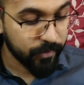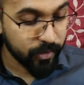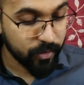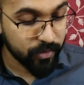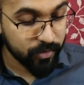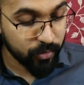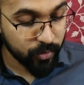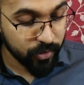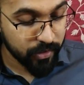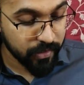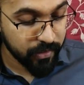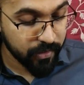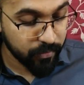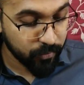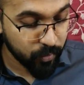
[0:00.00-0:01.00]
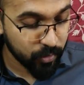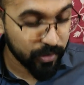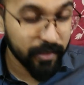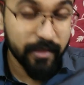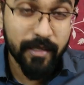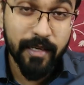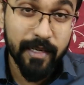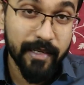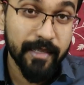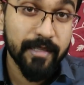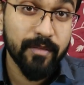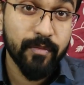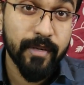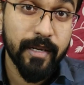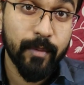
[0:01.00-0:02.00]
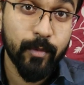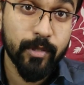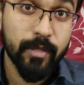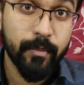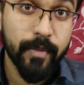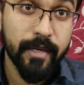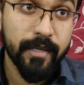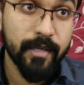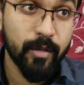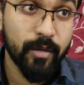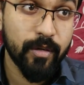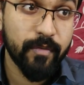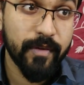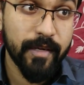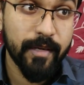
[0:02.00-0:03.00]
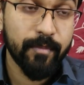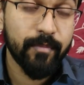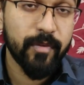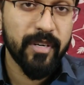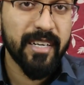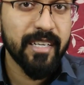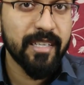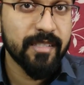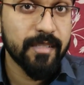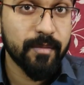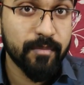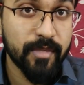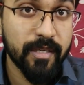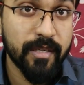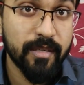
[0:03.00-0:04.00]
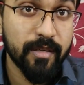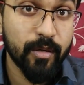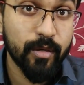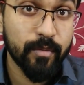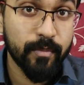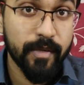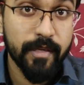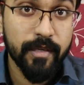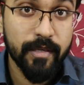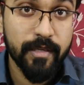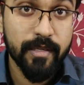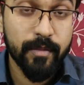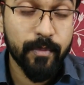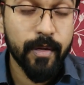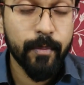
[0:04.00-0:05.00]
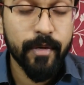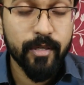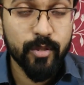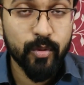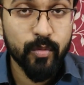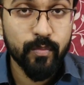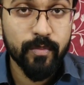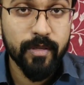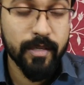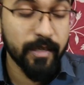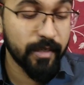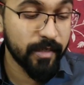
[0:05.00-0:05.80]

because mostly in the night when I'm on the bed, or when I'm reading something in my bedroom,